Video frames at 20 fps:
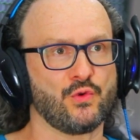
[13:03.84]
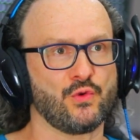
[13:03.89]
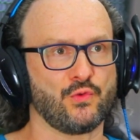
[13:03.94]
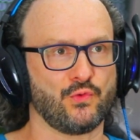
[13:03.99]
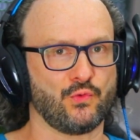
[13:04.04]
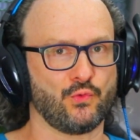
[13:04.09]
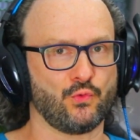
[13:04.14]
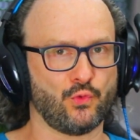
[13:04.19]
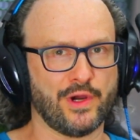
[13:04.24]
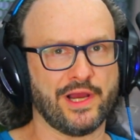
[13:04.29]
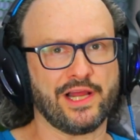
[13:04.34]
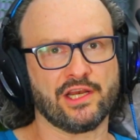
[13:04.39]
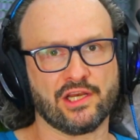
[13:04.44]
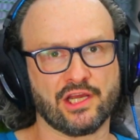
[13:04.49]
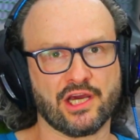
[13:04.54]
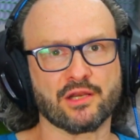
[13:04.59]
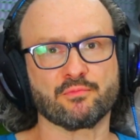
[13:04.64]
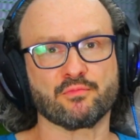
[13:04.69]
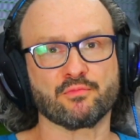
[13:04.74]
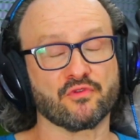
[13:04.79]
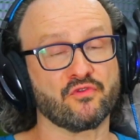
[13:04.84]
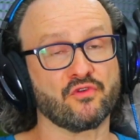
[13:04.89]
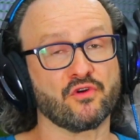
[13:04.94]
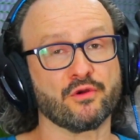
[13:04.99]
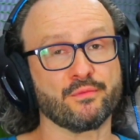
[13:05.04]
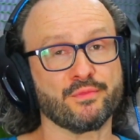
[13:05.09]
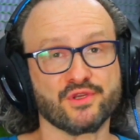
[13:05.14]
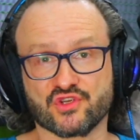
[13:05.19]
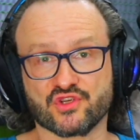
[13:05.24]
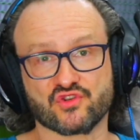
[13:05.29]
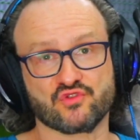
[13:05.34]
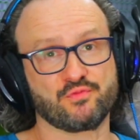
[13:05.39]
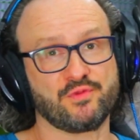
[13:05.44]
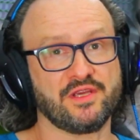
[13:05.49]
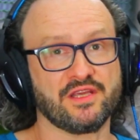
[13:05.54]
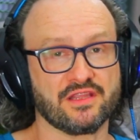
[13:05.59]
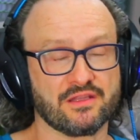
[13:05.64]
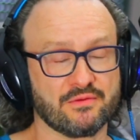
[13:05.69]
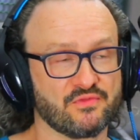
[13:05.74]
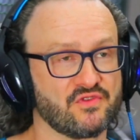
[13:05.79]
while not performing, just
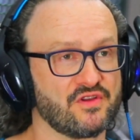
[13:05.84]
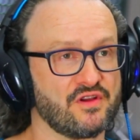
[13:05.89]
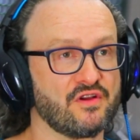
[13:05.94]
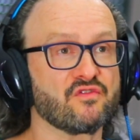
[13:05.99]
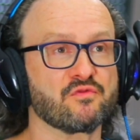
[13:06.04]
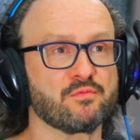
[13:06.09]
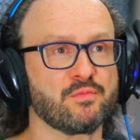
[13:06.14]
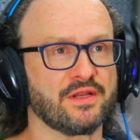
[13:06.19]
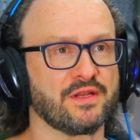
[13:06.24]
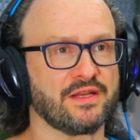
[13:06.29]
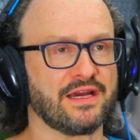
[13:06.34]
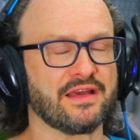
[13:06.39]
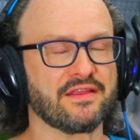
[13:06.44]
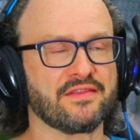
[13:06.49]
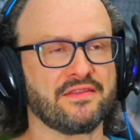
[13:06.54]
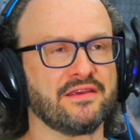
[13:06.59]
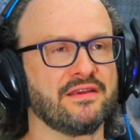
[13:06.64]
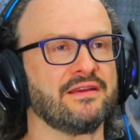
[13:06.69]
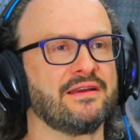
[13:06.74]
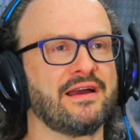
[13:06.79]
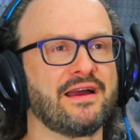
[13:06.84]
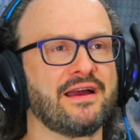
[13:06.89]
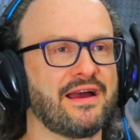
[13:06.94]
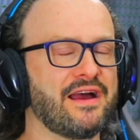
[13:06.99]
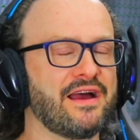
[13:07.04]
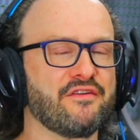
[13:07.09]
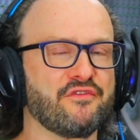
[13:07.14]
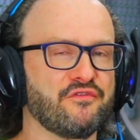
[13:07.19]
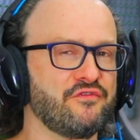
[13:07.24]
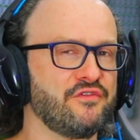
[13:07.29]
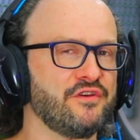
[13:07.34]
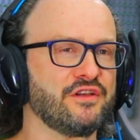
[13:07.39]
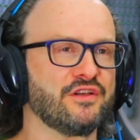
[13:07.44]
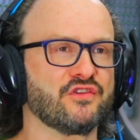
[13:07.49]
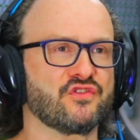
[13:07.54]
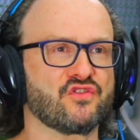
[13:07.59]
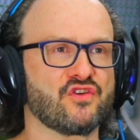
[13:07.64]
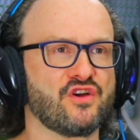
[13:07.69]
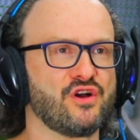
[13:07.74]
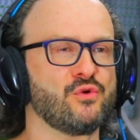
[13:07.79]
being themselves, but I think I feel
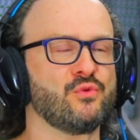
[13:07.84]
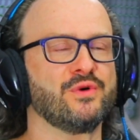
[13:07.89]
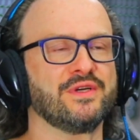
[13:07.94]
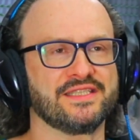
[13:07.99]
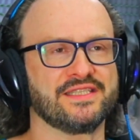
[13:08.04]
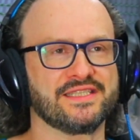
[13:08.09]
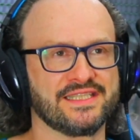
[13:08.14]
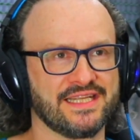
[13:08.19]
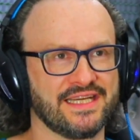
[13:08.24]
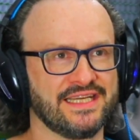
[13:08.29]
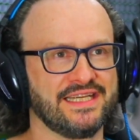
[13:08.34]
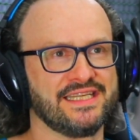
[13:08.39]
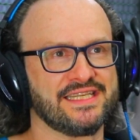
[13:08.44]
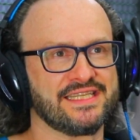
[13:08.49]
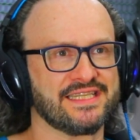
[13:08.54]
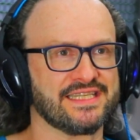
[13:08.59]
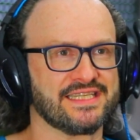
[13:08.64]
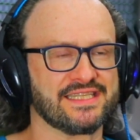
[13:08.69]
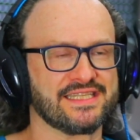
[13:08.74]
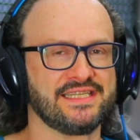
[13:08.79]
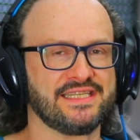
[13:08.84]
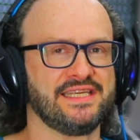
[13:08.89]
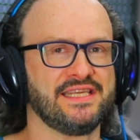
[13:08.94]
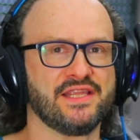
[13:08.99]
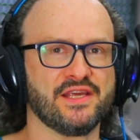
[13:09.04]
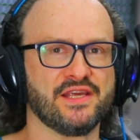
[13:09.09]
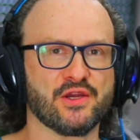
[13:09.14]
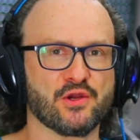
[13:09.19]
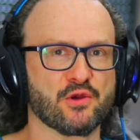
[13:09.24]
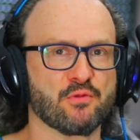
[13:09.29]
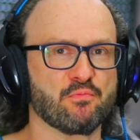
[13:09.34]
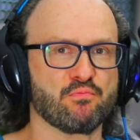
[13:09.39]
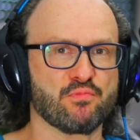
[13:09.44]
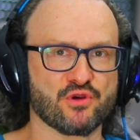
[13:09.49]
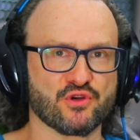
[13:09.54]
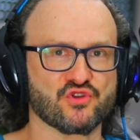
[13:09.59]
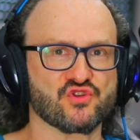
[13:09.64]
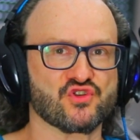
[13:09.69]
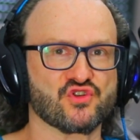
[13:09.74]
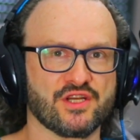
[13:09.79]
it's always nice to see their
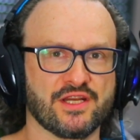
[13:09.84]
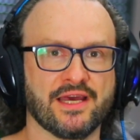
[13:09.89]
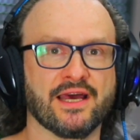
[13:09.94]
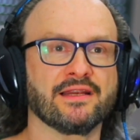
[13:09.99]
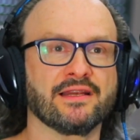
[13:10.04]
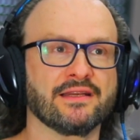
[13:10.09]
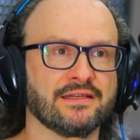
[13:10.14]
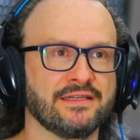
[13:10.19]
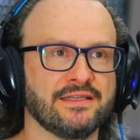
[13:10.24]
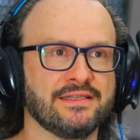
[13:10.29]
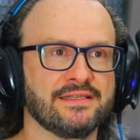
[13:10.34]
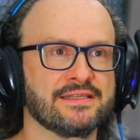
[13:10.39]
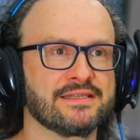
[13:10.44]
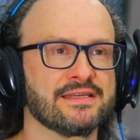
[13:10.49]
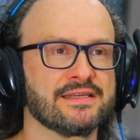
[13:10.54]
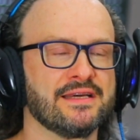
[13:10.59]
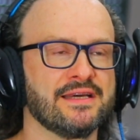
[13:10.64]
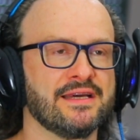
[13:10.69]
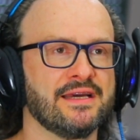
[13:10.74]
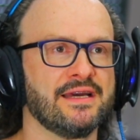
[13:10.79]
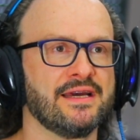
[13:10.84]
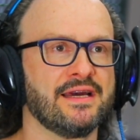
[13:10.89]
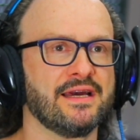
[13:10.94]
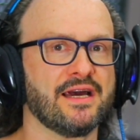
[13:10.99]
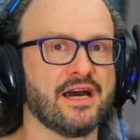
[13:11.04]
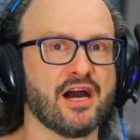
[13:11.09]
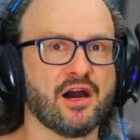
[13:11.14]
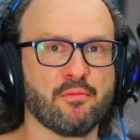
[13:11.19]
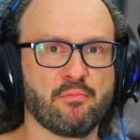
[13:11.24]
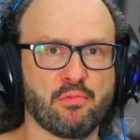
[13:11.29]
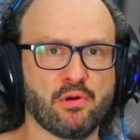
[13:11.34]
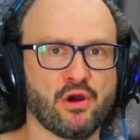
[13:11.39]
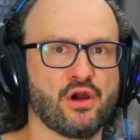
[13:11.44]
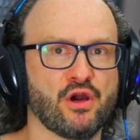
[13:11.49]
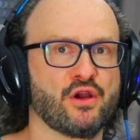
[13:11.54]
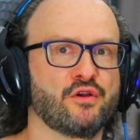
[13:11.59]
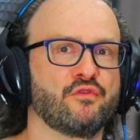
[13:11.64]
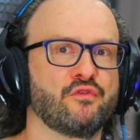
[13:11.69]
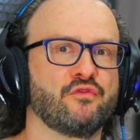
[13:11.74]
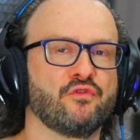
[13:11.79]
personalities
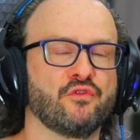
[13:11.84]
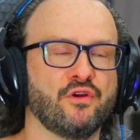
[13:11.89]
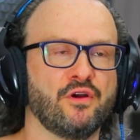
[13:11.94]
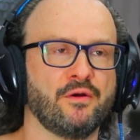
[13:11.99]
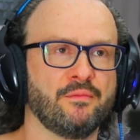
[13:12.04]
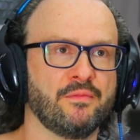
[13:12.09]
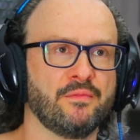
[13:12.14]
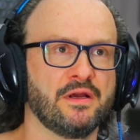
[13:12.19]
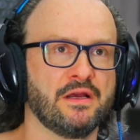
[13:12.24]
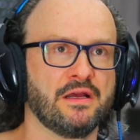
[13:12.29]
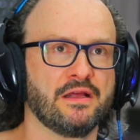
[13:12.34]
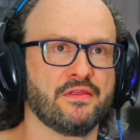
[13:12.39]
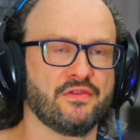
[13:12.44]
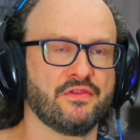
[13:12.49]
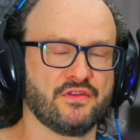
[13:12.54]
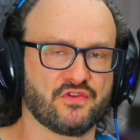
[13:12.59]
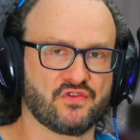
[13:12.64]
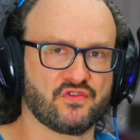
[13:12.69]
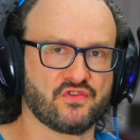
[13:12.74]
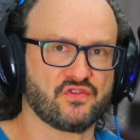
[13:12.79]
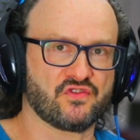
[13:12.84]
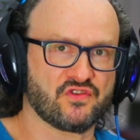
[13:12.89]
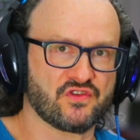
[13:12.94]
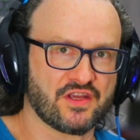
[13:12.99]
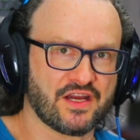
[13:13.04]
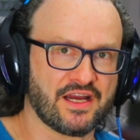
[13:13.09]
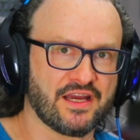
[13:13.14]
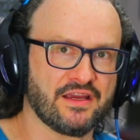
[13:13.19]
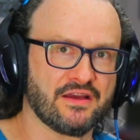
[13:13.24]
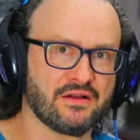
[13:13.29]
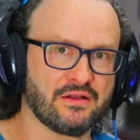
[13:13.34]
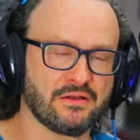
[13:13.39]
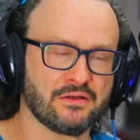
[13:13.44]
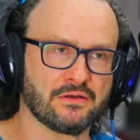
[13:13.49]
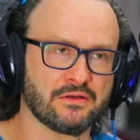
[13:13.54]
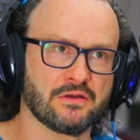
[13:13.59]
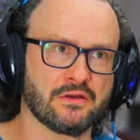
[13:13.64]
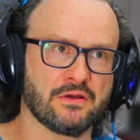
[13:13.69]
apart from the styled